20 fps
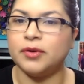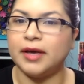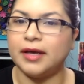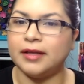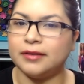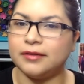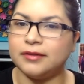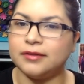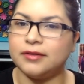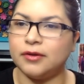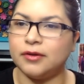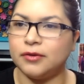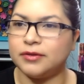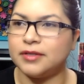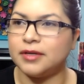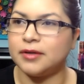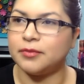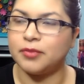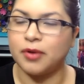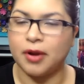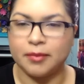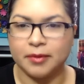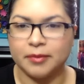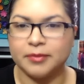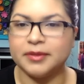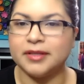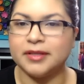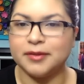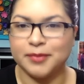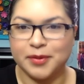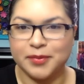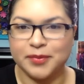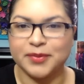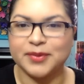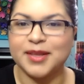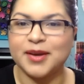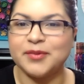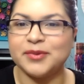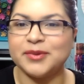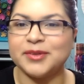and those are probably the people
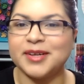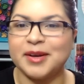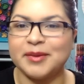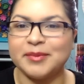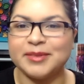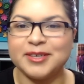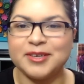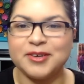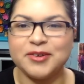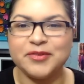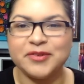that would come to you